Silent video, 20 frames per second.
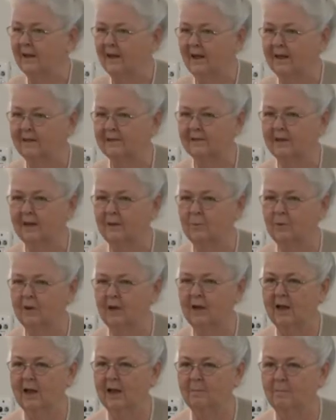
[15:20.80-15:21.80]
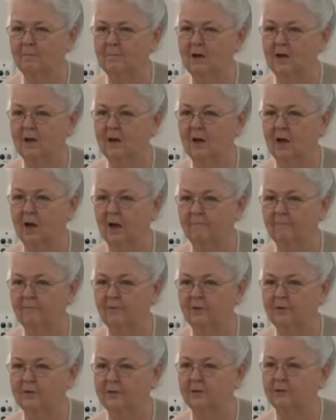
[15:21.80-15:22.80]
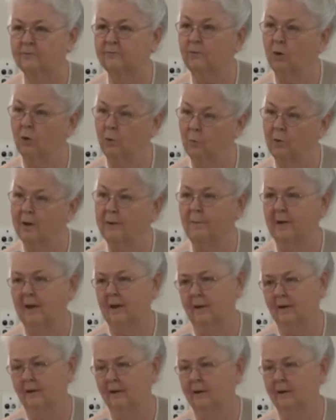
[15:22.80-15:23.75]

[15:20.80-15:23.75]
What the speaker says: I say we had big conferences for women.